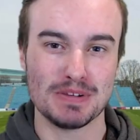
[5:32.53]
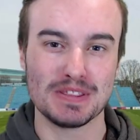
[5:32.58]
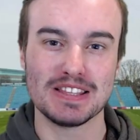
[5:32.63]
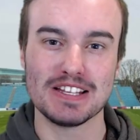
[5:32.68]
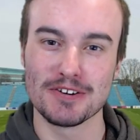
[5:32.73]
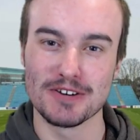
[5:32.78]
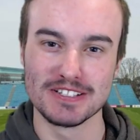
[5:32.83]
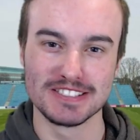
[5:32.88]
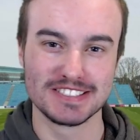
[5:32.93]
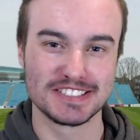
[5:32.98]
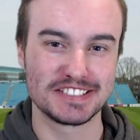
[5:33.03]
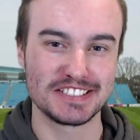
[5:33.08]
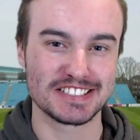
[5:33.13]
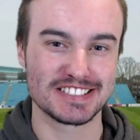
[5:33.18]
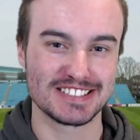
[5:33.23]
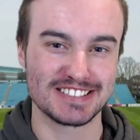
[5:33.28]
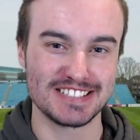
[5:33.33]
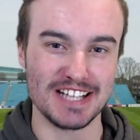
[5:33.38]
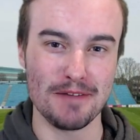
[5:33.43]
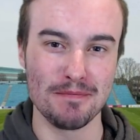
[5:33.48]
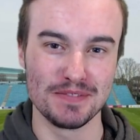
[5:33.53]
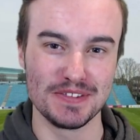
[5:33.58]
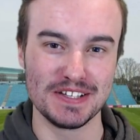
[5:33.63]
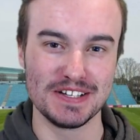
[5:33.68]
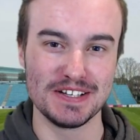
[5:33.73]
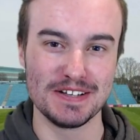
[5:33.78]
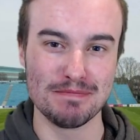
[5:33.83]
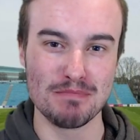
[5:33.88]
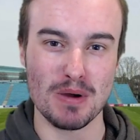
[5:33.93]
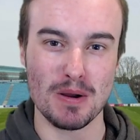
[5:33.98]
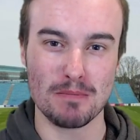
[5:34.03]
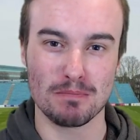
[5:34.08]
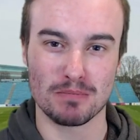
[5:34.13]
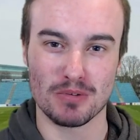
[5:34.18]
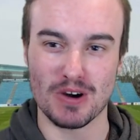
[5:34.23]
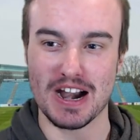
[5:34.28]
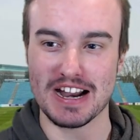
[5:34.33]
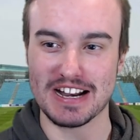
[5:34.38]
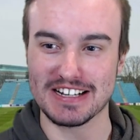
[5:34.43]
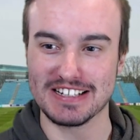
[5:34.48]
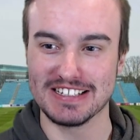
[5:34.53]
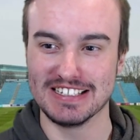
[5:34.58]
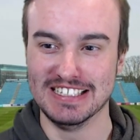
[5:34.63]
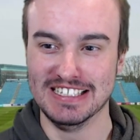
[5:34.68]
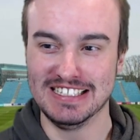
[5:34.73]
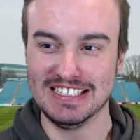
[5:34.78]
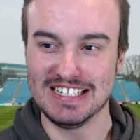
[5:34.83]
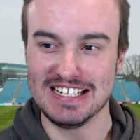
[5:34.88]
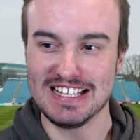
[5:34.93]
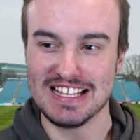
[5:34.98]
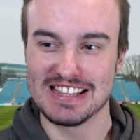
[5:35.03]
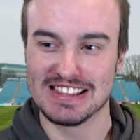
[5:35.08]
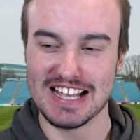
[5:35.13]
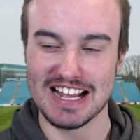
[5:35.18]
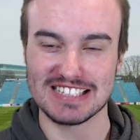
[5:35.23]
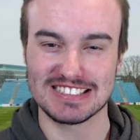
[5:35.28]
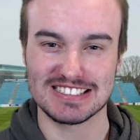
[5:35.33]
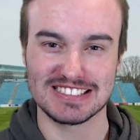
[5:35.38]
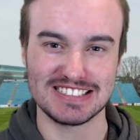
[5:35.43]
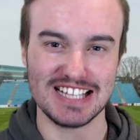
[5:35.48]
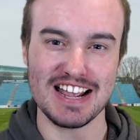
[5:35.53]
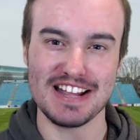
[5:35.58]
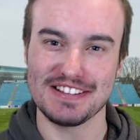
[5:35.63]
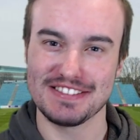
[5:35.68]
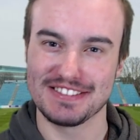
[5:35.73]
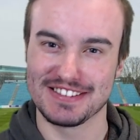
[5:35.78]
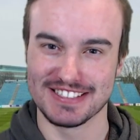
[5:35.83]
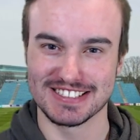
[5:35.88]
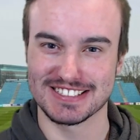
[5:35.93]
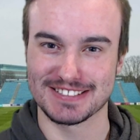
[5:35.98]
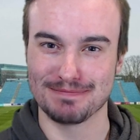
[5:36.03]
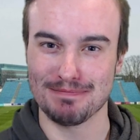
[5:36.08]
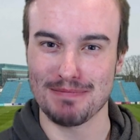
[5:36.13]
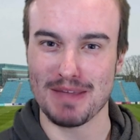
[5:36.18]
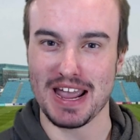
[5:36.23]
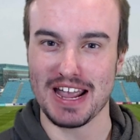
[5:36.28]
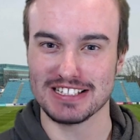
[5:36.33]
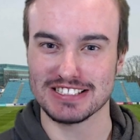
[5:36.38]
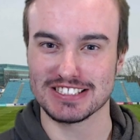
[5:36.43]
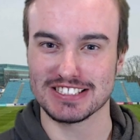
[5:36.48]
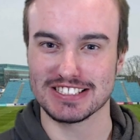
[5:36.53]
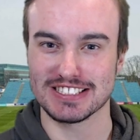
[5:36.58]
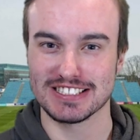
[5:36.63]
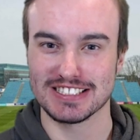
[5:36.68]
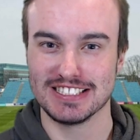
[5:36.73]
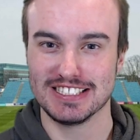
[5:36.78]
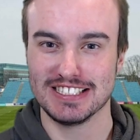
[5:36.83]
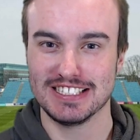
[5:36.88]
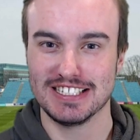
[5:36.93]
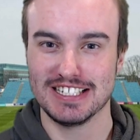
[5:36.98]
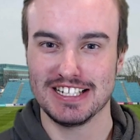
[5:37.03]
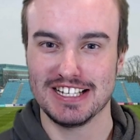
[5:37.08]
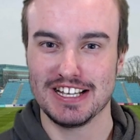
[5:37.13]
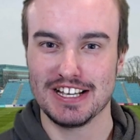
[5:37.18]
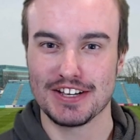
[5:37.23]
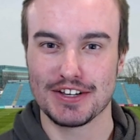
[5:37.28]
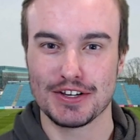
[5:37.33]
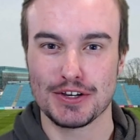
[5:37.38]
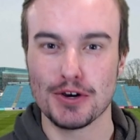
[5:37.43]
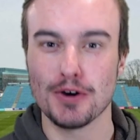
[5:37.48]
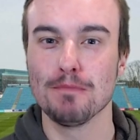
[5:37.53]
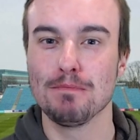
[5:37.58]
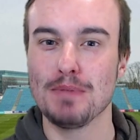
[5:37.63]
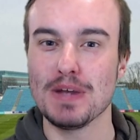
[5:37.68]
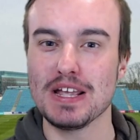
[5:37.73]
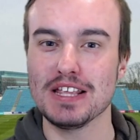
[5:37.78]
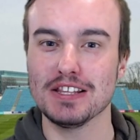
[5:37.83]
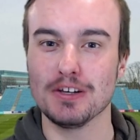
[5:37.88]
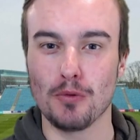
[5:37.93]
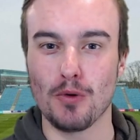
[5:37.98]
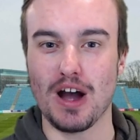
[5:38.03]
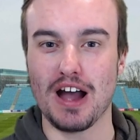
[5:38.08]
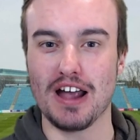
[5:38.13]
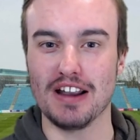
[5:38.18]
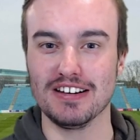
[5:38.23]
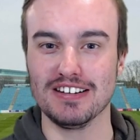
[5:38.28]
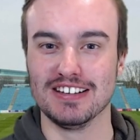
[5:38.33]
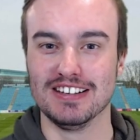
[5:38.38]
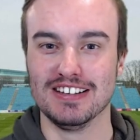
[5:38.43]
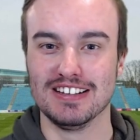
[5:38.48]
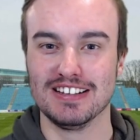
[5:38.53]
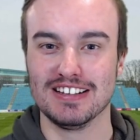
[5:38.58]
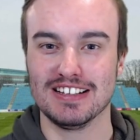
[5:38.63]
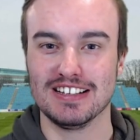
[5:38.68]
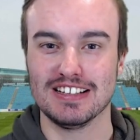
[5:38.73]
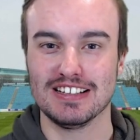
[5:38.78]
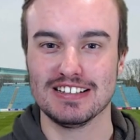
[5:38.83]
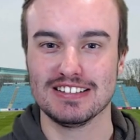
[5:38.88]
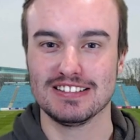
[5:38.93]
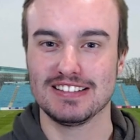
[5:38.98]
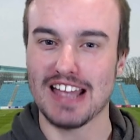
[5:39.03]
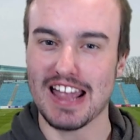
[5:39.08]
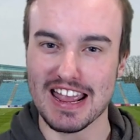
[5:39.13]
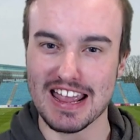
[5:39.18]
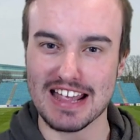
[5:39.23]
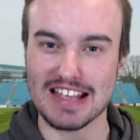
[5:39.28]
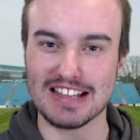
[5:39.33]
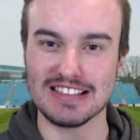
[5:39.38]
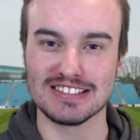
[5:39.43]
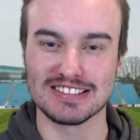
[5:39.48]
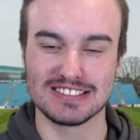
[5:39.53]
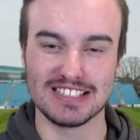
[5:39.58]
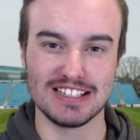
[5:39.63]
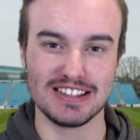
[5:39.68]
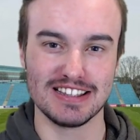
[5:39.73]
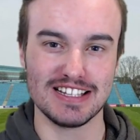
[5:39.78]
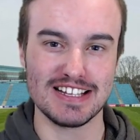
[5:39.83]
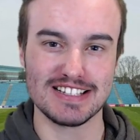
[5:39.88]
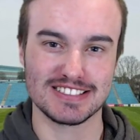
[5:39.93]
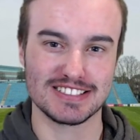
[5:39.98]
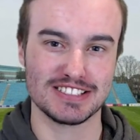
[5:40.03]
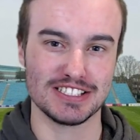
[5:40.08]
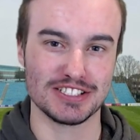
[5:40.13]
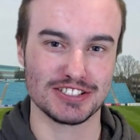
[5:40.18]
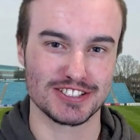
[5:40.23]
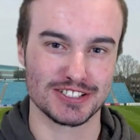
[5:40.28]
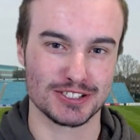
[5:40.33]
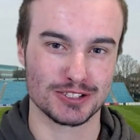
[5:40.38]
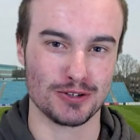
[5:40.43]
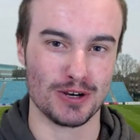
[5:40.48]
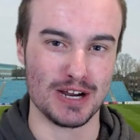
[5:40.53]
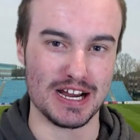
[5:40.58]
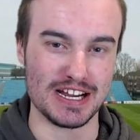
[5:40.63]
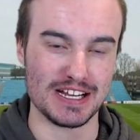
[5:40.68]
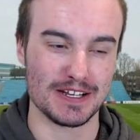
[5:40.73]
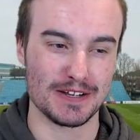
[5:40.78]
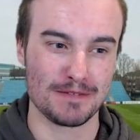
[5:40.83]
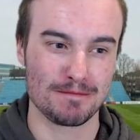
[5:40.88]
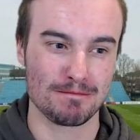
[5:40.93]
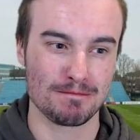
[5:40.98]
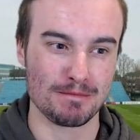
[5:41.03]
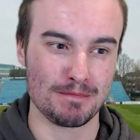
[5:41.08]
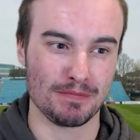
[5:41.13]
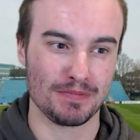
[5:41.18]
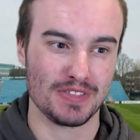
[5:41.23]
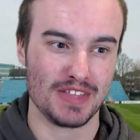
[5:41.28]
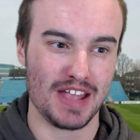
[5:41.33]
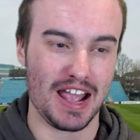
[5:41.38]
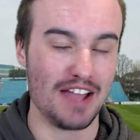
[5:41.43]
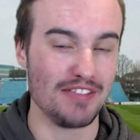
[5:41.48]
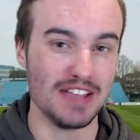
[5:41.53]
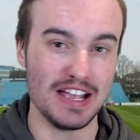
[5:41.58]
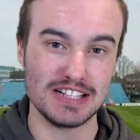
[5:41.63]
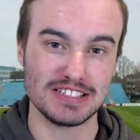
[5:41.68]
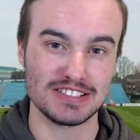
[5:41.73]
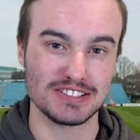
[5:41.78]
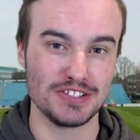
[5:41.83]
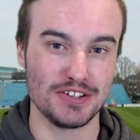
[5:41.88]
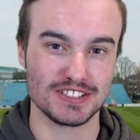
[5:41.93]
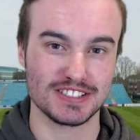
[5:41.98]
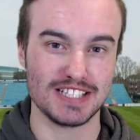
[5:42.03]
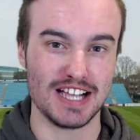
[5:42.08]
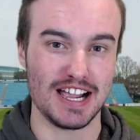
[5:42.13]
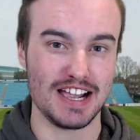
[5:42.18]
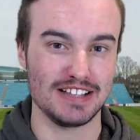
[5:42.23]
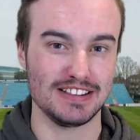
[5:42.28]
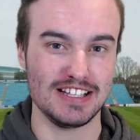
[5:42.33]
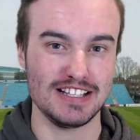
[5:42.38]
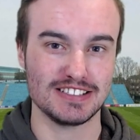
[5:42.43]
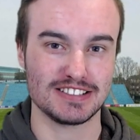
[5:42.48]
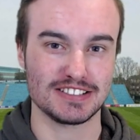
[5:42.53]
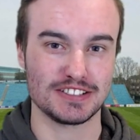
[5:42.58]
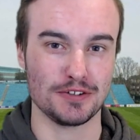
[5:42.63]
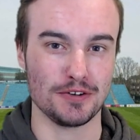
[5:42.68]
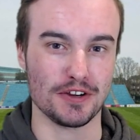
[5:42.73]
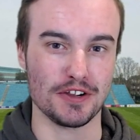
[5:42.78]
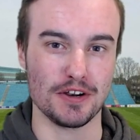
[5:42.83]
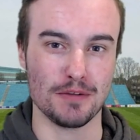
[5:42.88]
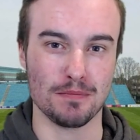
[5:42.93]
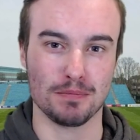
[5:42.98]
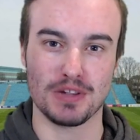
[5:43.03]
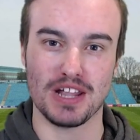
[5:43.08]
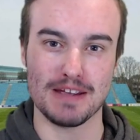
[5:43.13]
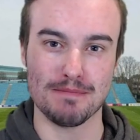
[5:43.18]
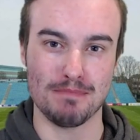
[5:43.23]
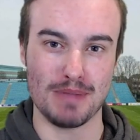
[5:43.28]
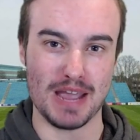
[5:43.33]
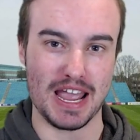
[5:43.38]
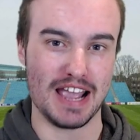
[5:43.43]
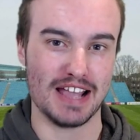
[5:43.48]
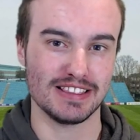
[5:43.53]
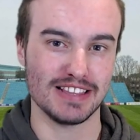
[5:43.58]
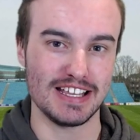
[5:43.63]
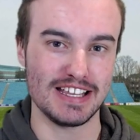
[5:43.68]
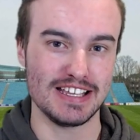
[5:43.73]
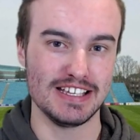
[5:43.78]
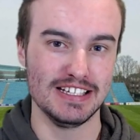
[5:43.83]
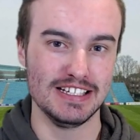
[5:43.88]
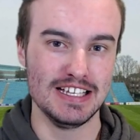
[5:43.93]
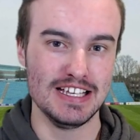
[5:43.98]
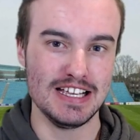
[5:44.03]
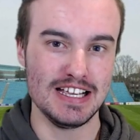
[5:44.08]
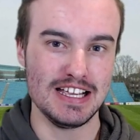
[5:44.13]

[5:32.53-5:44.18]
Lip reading: But there is just something in my brain that's saying this match could be the one that ends the Leinster streak. And that's not saying Leinster are going to play badly.